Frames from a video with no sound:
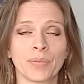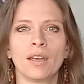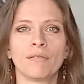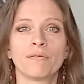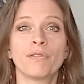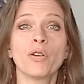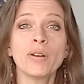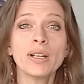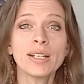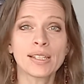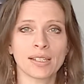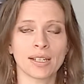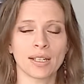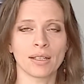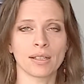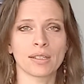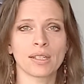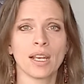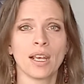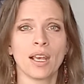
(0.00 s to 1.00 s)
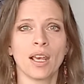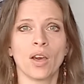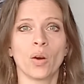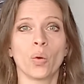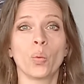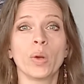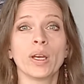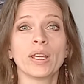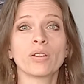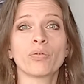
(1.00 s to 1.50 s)
For instance,
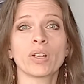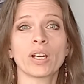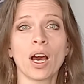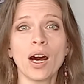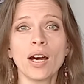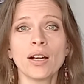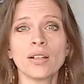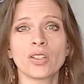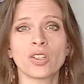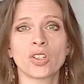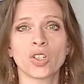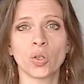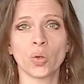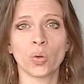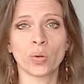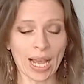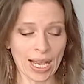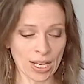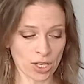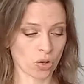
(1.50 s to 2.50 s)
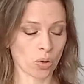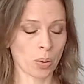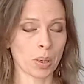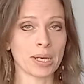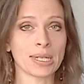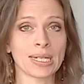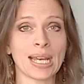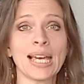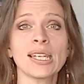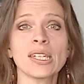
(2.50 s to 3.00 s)
with regards to your
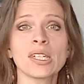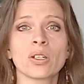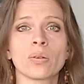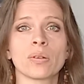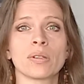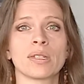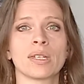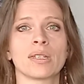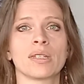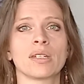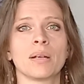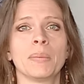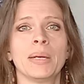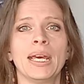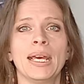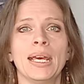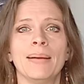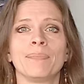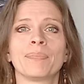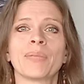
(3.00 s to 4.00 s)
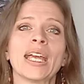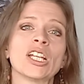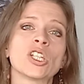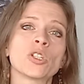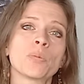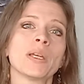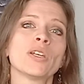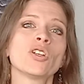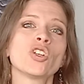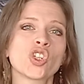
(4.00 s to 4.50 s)
gastrointestinal system, it's
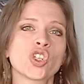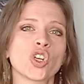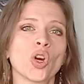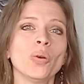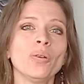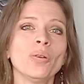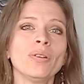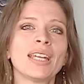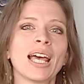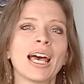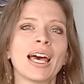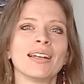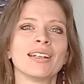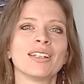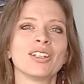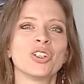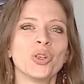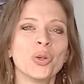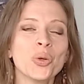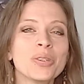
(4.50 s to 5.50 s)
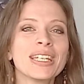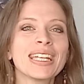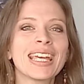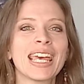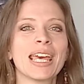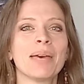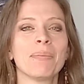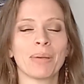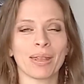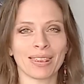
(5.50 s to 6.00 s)
been shown that using
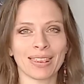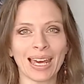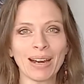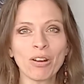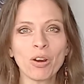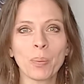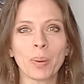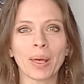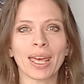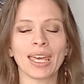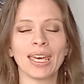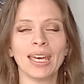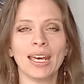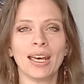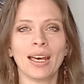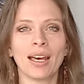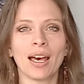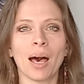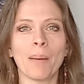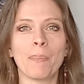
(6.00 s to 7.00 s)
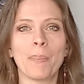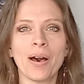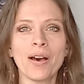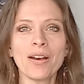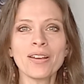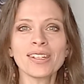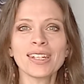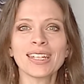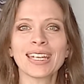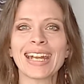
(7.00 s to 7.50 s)
hypnotherapy, a
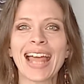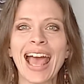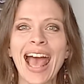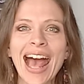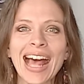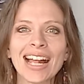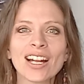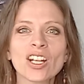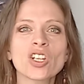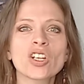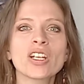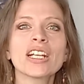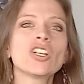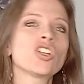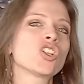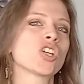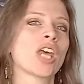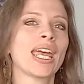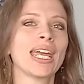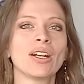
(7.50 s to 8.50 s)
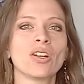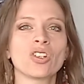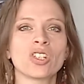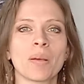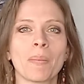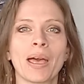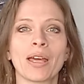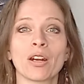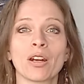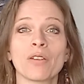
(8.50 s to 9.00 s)
person can actually change the
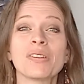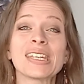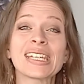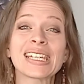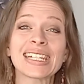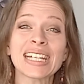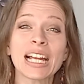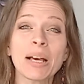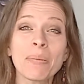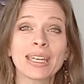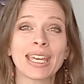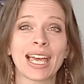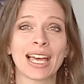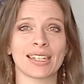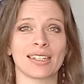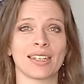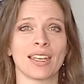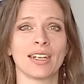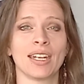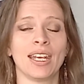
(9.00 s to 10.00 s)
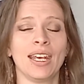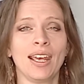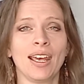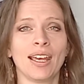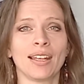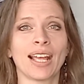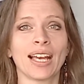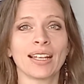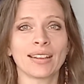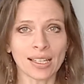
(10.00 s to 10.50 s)
amount of stomach acid
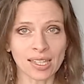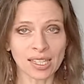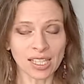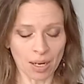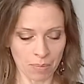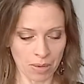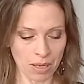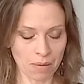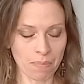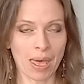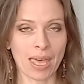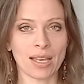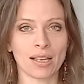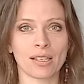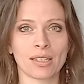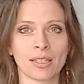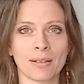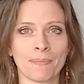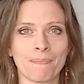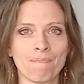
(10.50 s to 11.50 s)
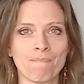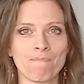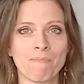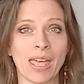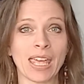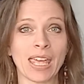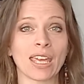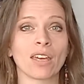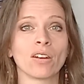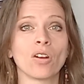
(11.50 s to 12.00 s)
that their stomach makes.
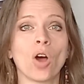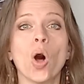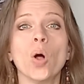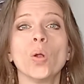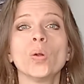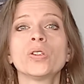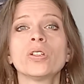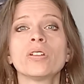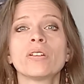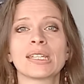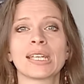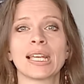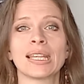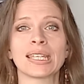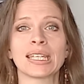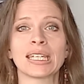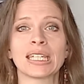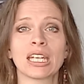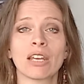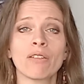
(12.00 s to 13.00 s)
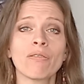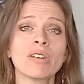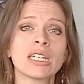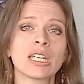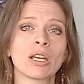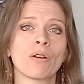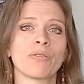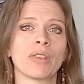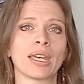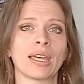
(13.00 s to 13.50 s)
They can alter the sensitivity
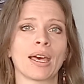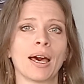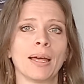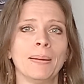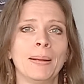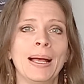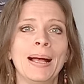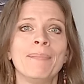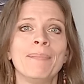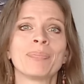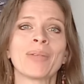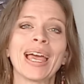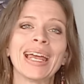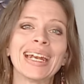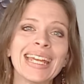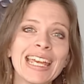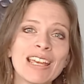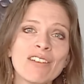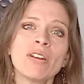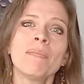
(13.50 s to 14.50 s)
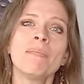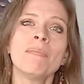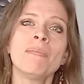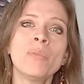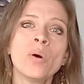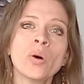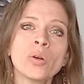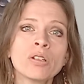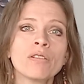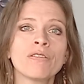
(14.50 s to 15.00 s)
of their gut and even
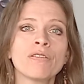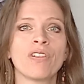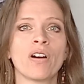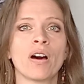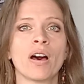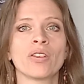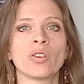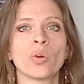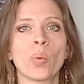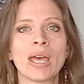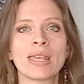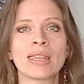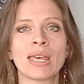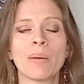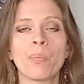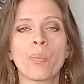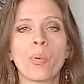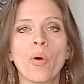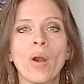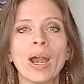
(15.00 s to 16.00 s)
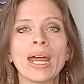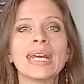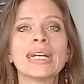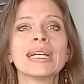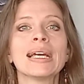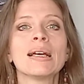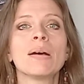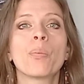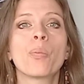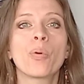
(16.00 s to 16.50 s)
modify the way their
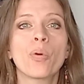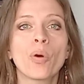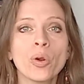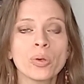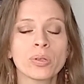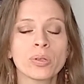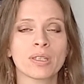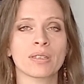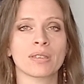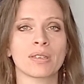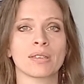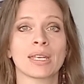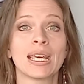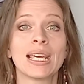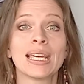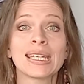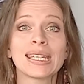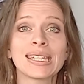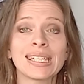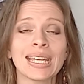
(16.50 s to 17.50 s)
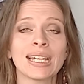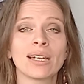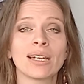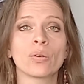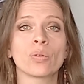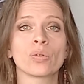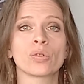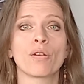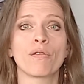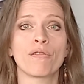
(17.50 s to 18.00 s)
brain processes
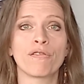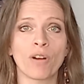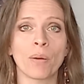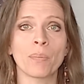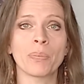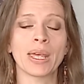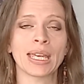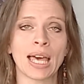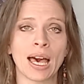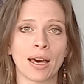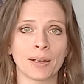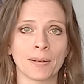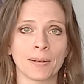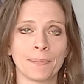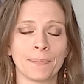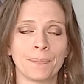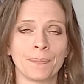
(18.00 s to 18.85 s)
signals from their gut.